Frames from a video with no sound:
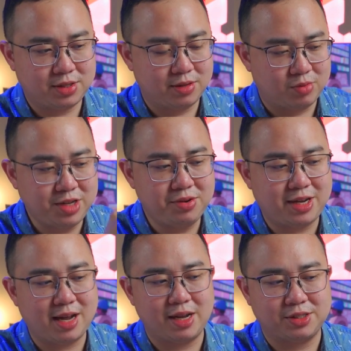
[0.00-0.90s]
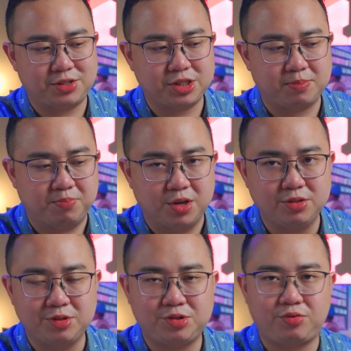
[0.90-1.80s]
what you get is this
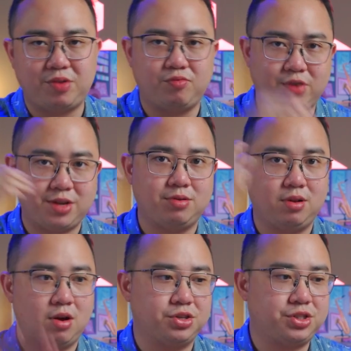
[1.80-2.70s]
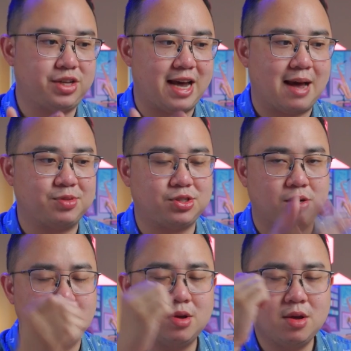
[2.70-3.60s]
Bluetooth screen when you launch the app.
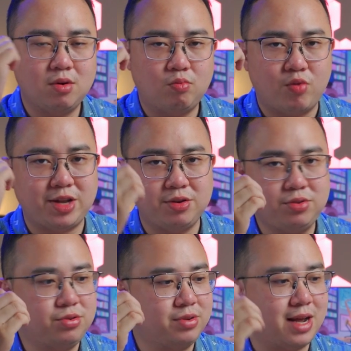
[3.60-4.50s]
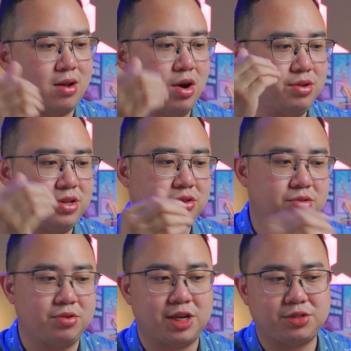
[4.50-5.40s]
So when you do that, all you need to
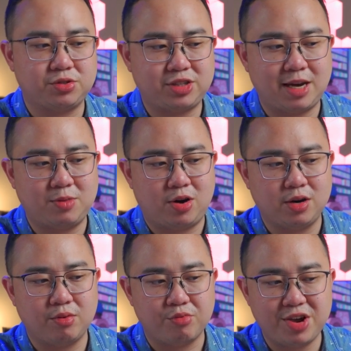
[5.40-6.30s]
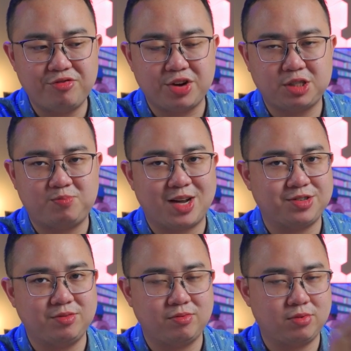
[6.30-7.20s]
do is to tap on the refresh
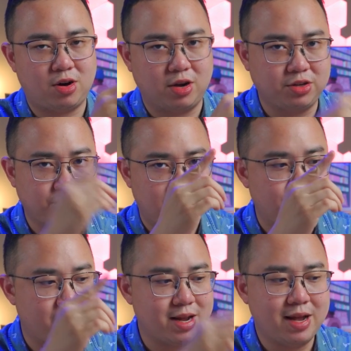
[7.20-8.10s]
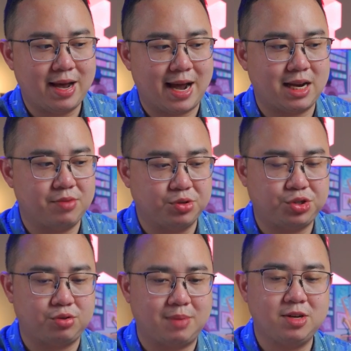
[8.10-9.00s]
button on the top right, and it will
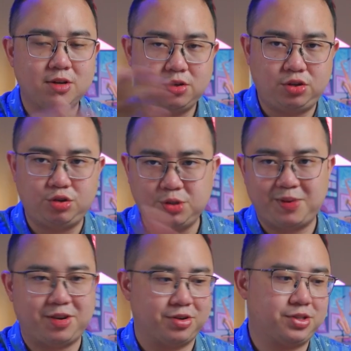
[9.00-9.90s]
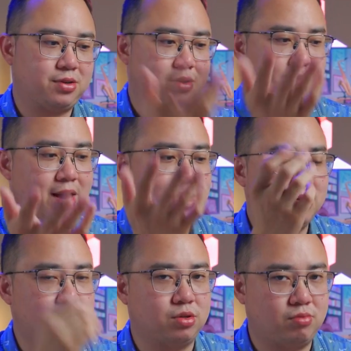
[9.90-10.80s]
show up 2 speakers, right?
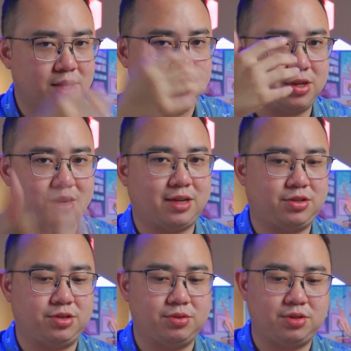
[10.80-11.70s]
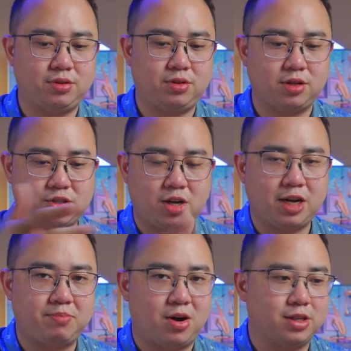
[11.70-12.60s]
So once you connect to the
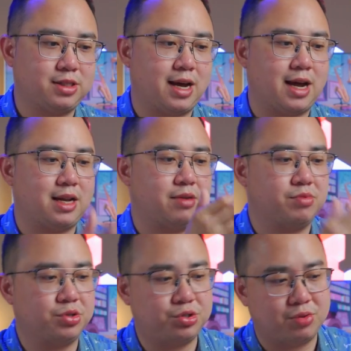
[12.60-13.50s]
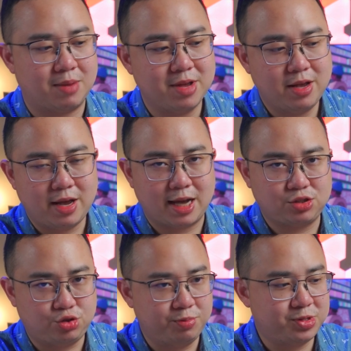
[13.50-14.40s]
SonicPods, and it will show up as
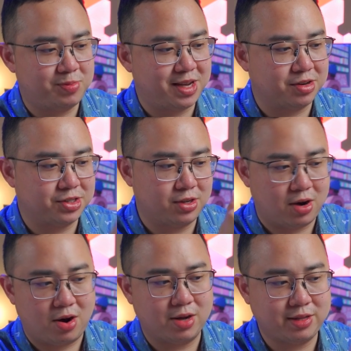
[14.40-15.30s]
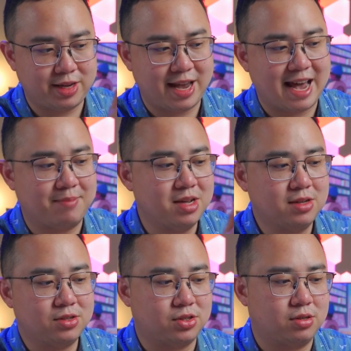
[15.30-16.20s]
2 speakers on the app.
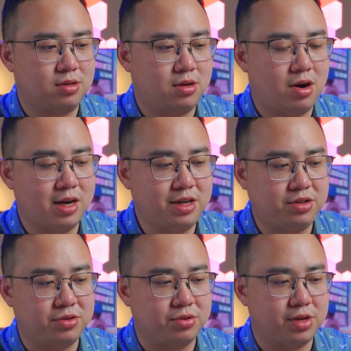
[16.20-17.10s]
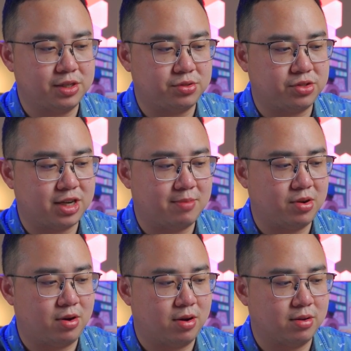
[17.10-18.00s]
So all I need to do is to tap
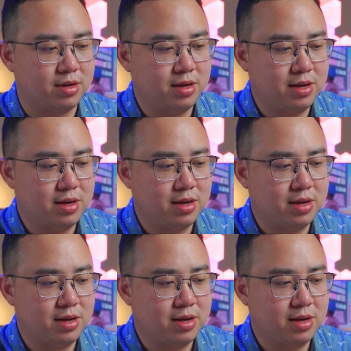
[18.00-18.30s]
on